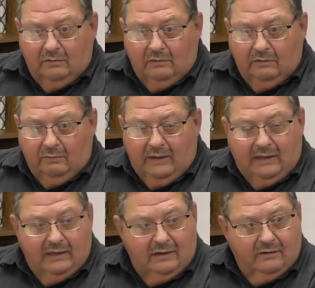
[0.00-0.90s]

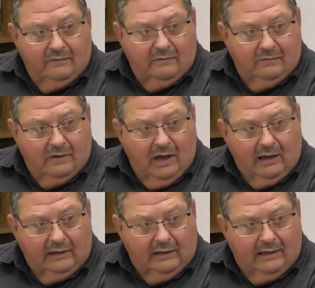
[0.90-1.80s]
weekend of the
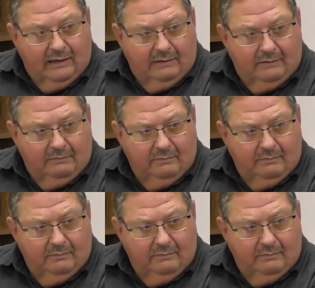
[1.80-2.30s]
holiday.